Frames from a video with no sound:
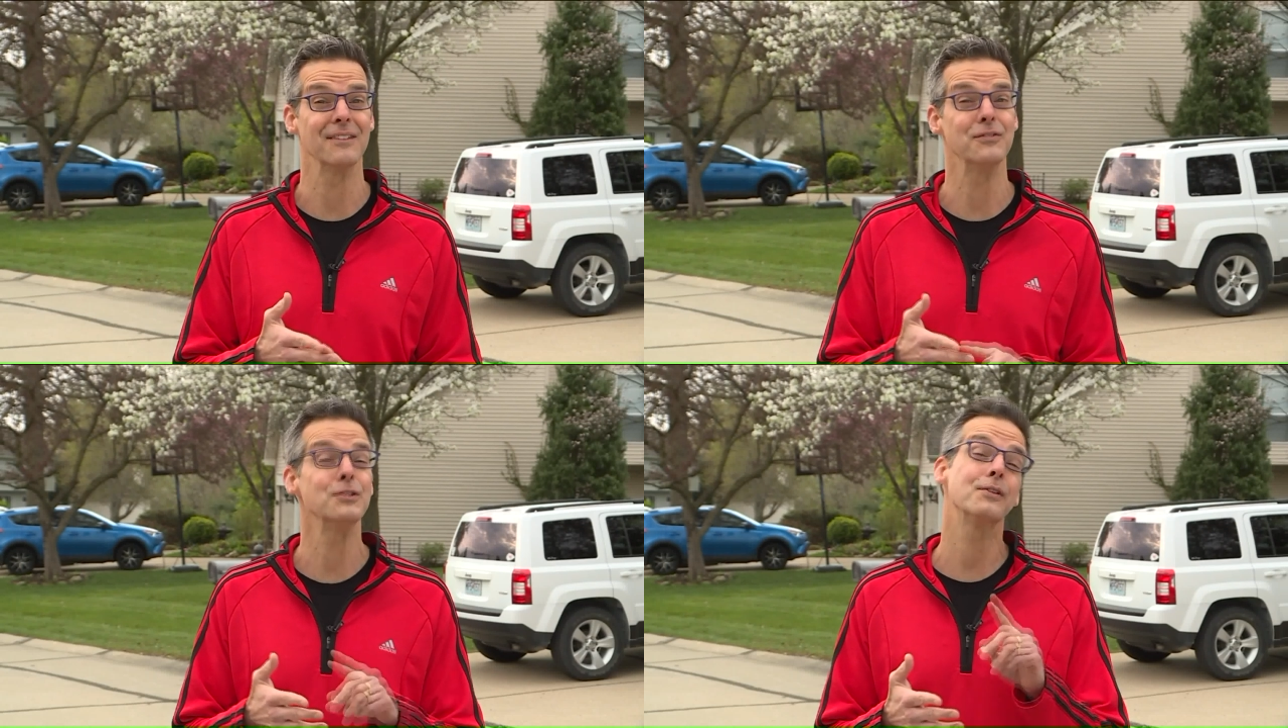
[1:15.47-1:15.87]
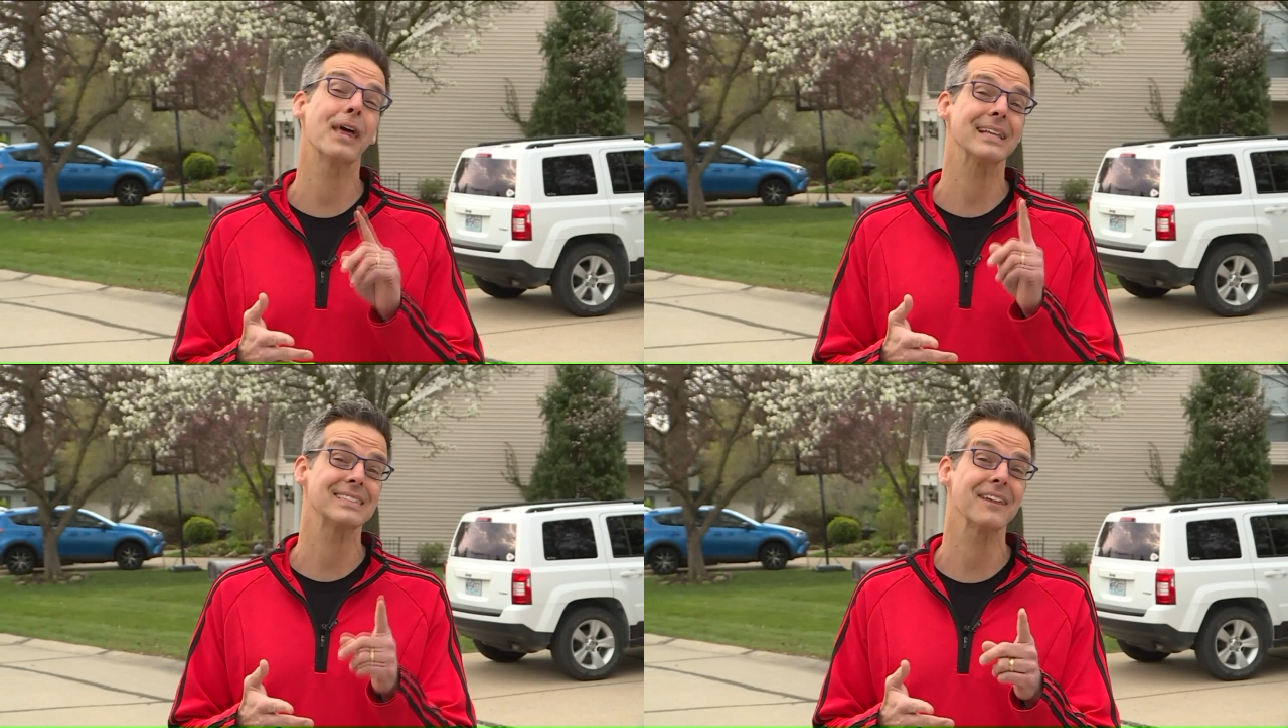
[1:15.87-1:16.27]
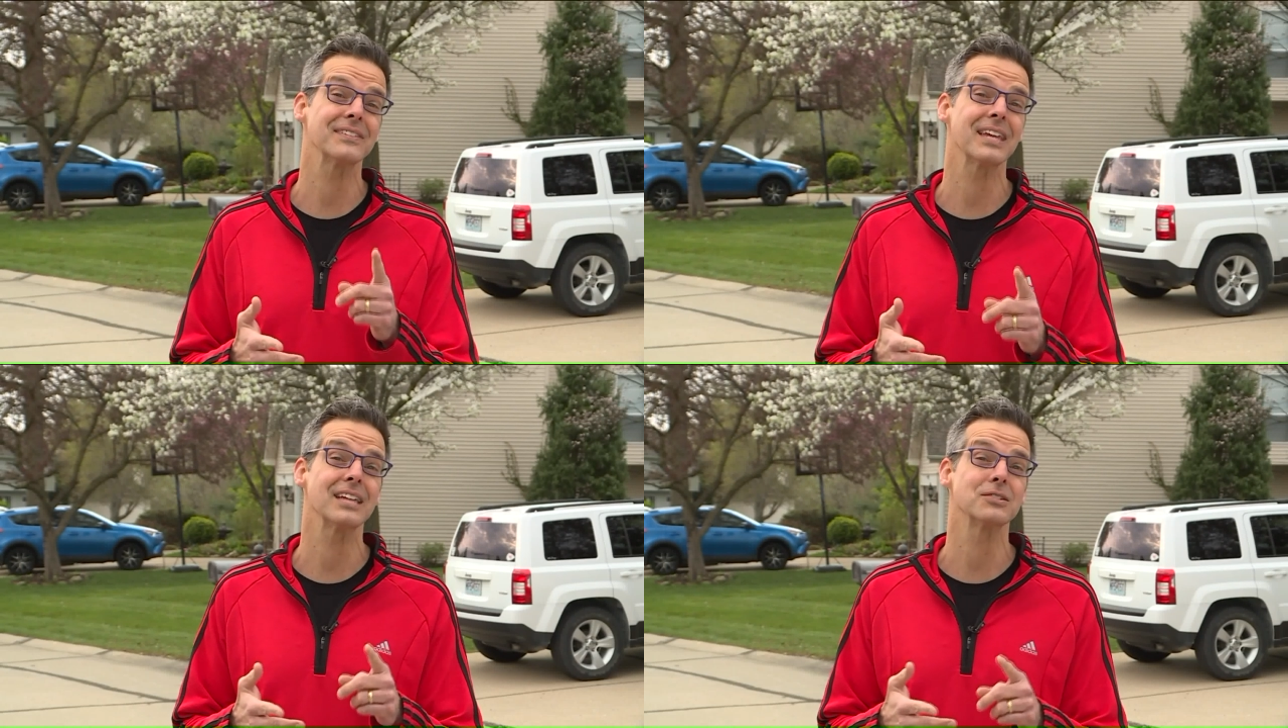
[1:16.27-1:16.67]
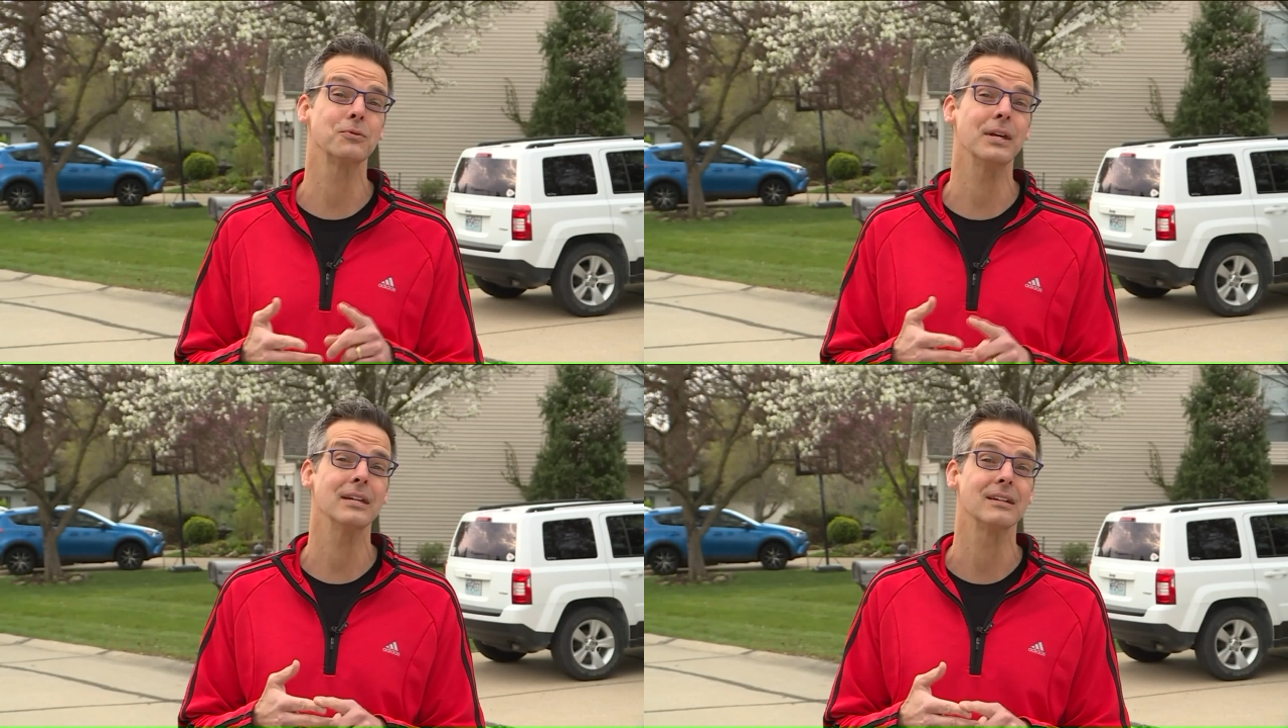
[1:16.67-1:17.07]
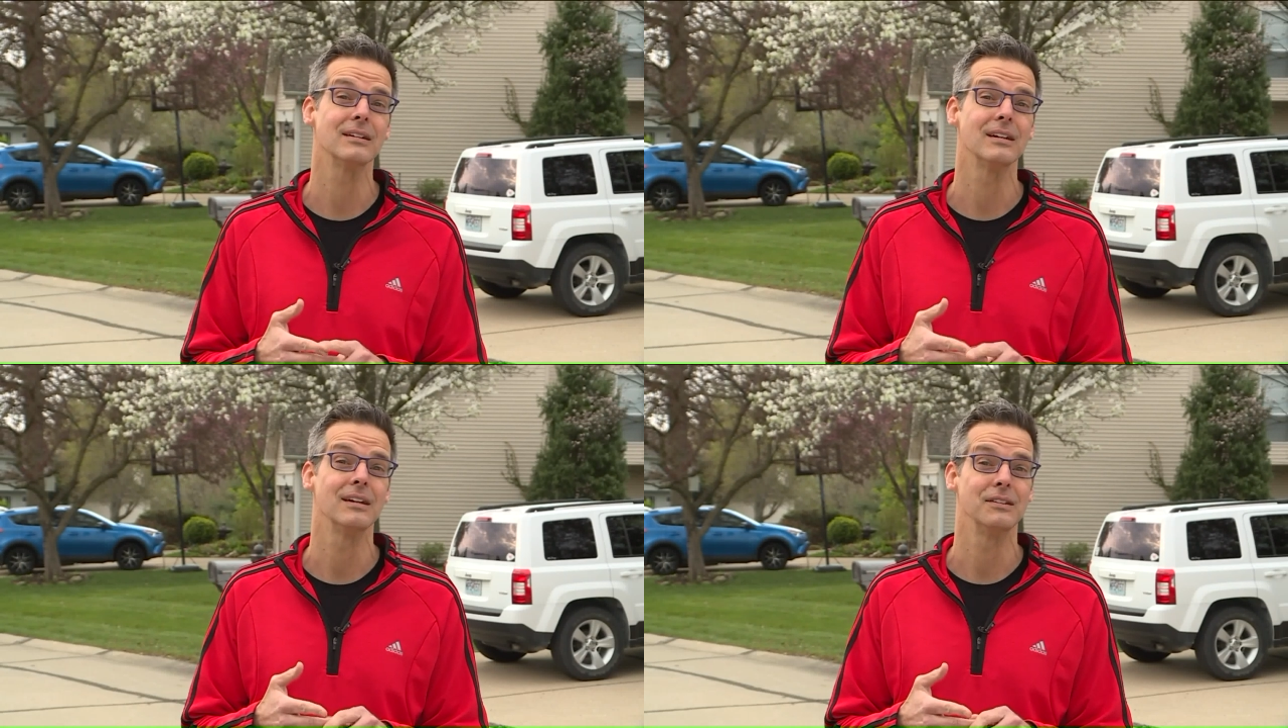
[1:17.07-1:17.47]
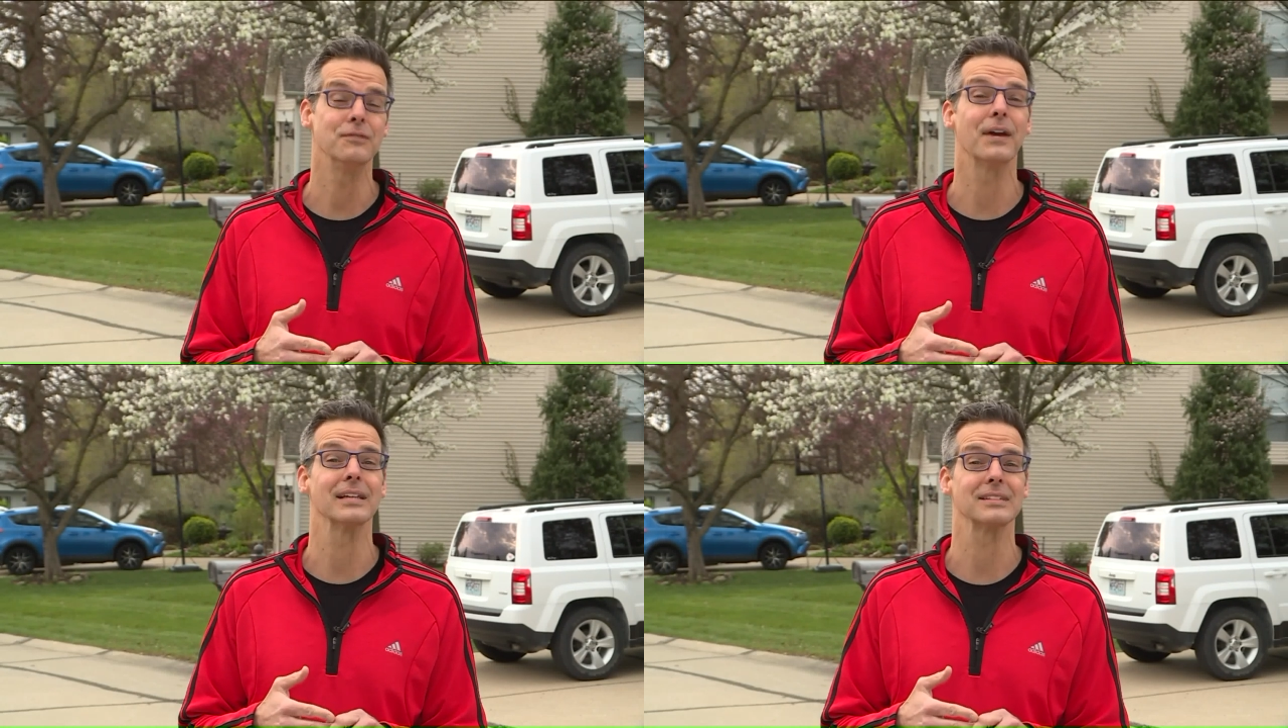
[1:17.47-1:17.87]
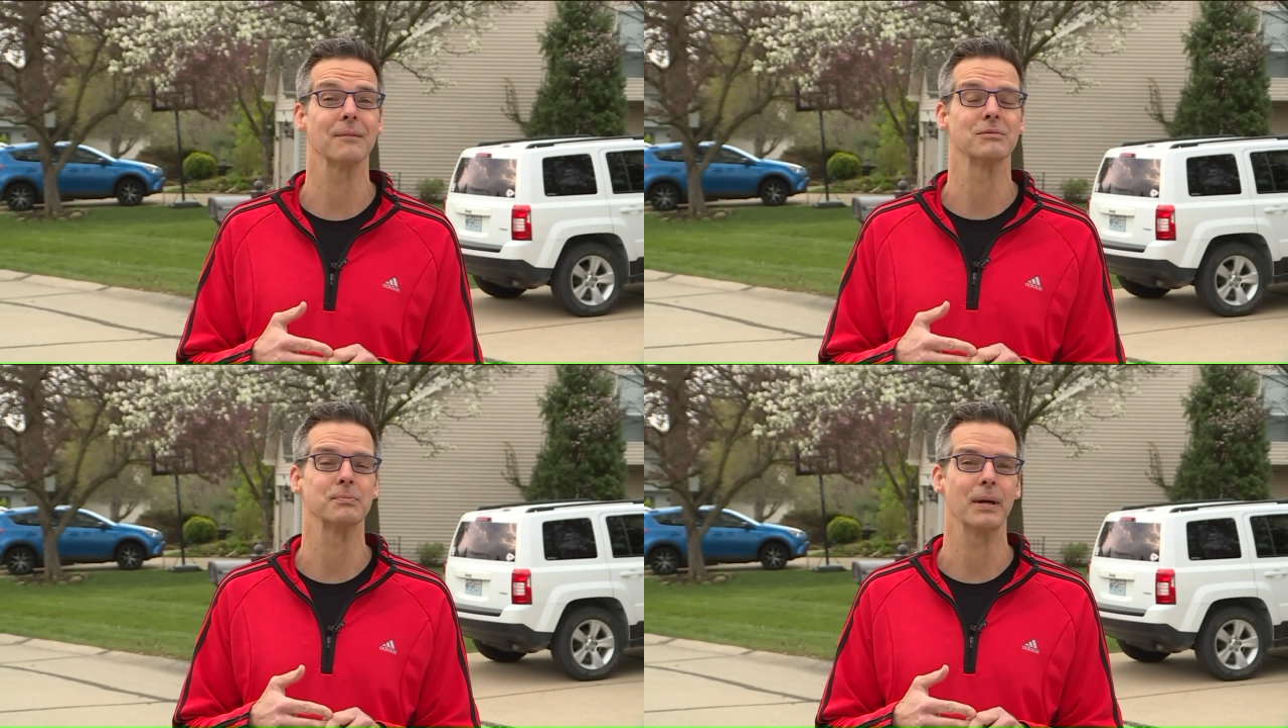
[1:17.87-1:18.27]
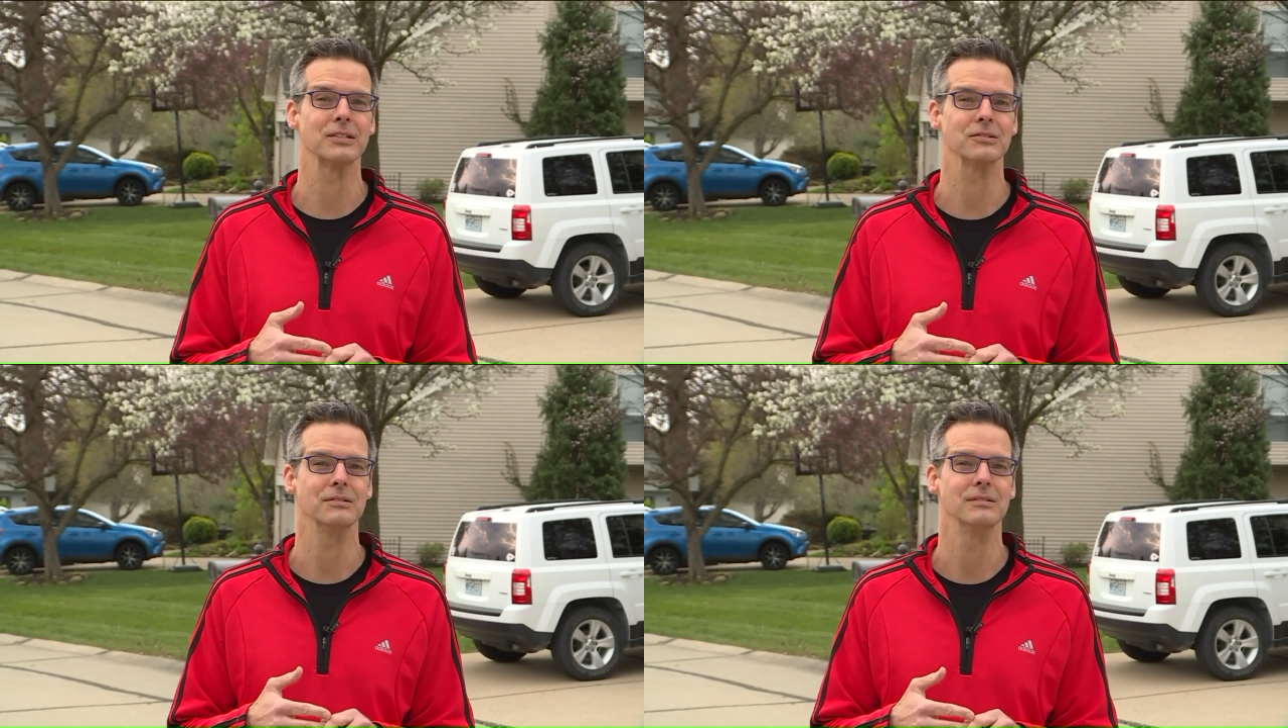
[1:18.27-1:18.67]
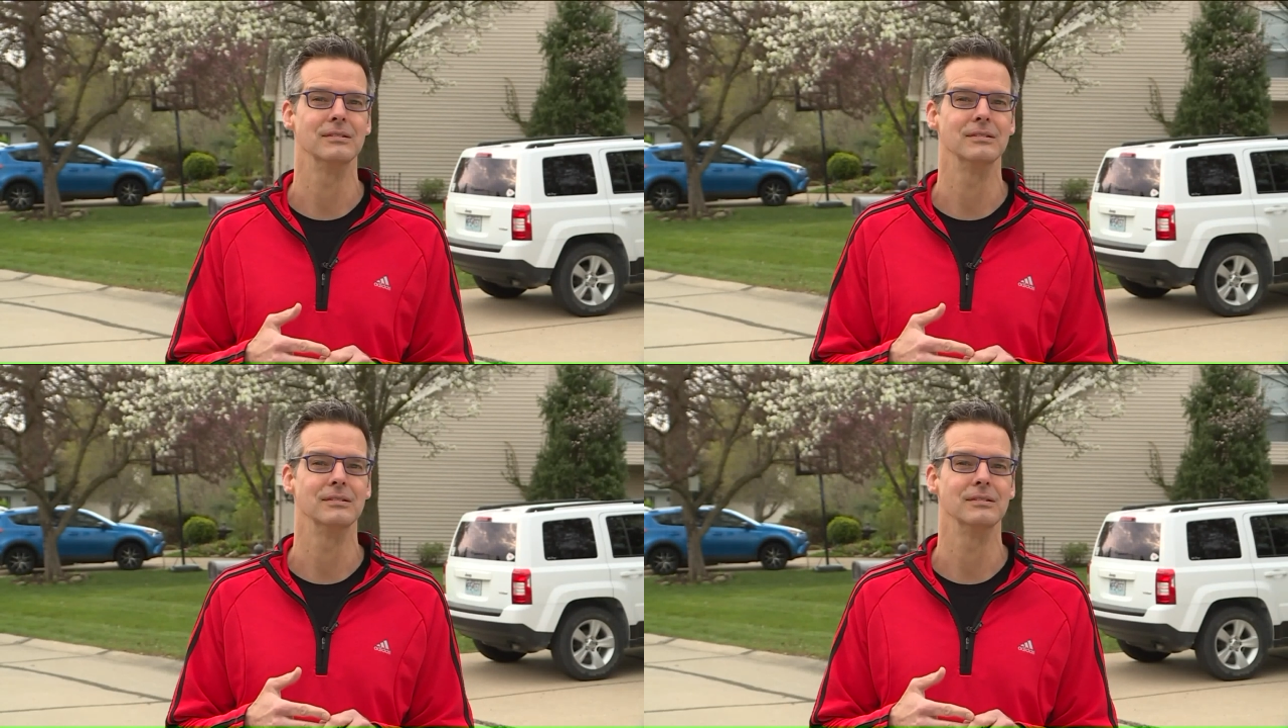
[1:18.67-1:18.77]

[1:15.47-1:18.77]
And if you do that seven days a week, you've got something special.